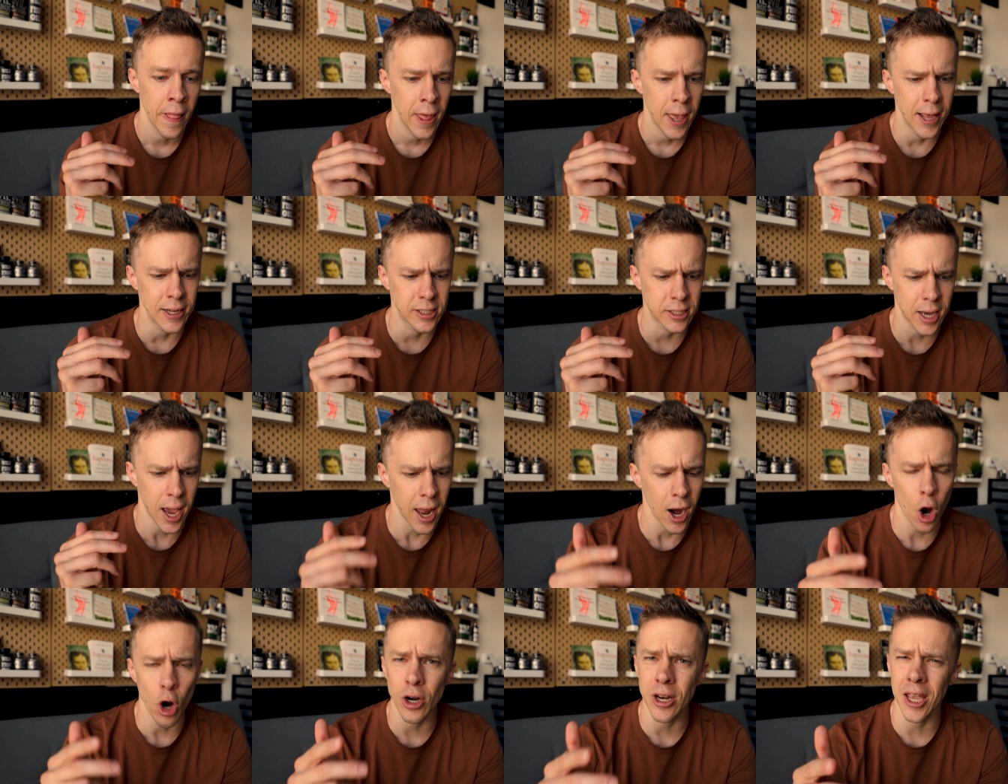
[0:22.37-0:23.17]
It's
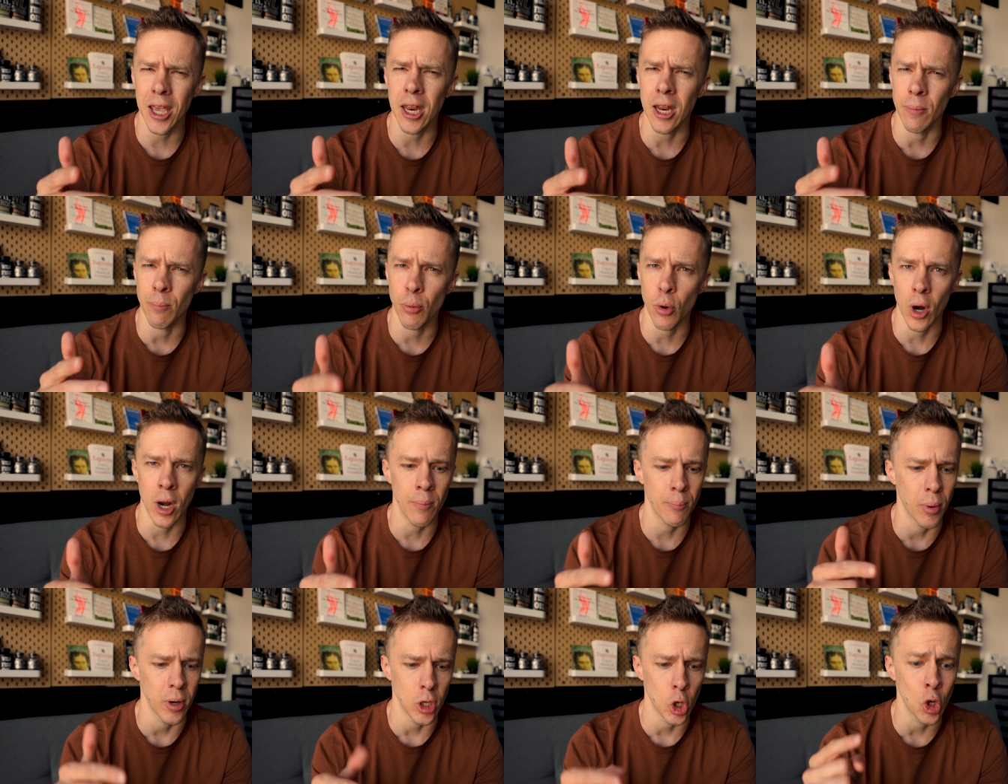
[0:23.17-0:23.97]
kind of hard to get it in
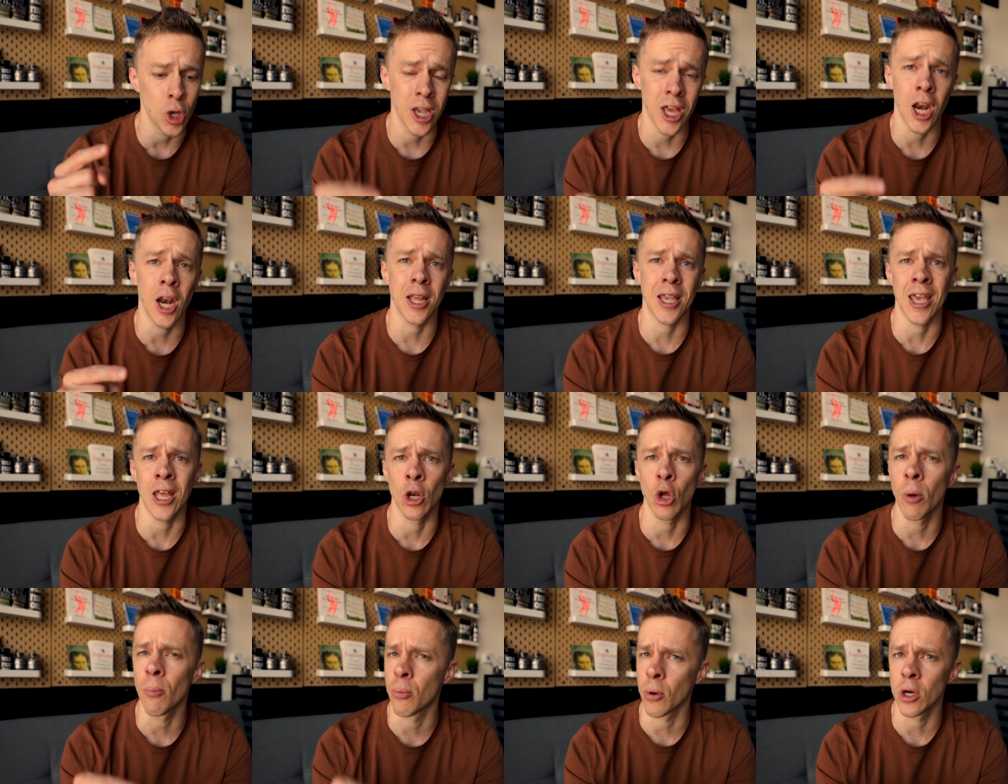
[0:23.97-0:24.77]
print, but you can get on
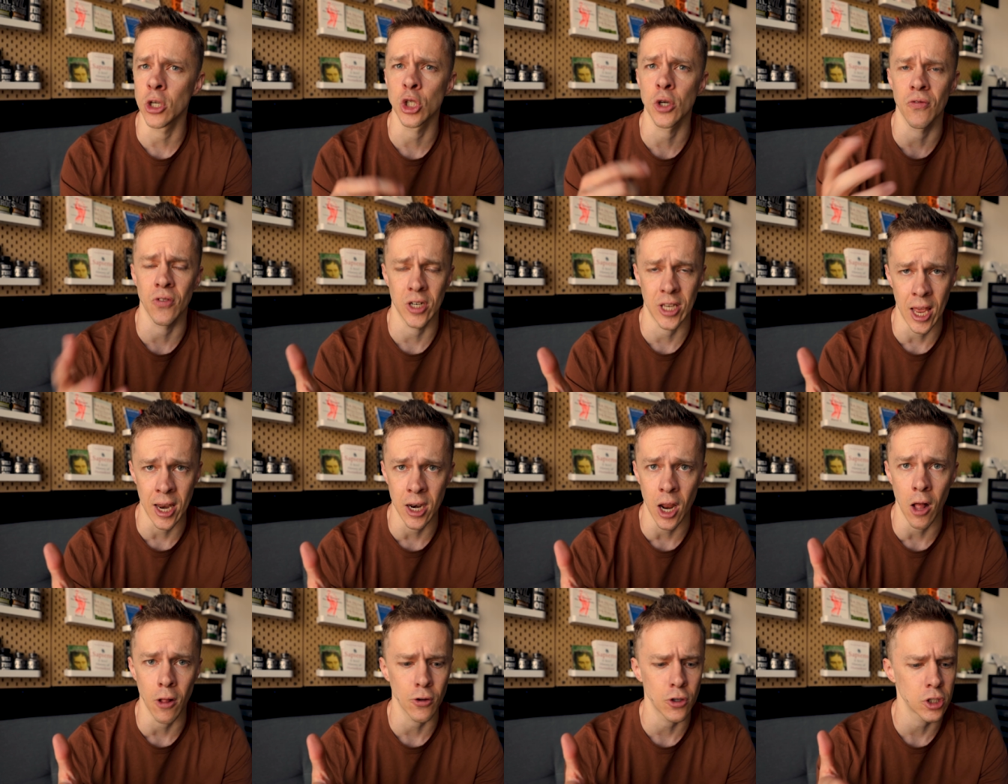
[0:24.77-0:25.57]
Kindle, I'm pretty sure, for
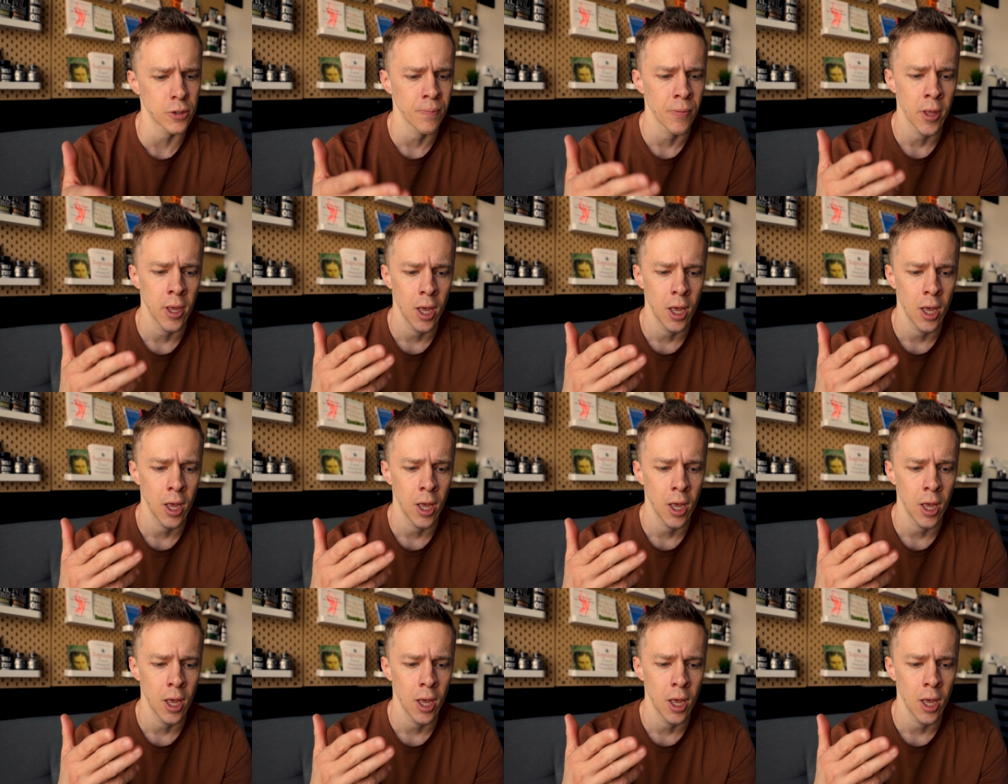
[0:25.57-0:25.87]
$10.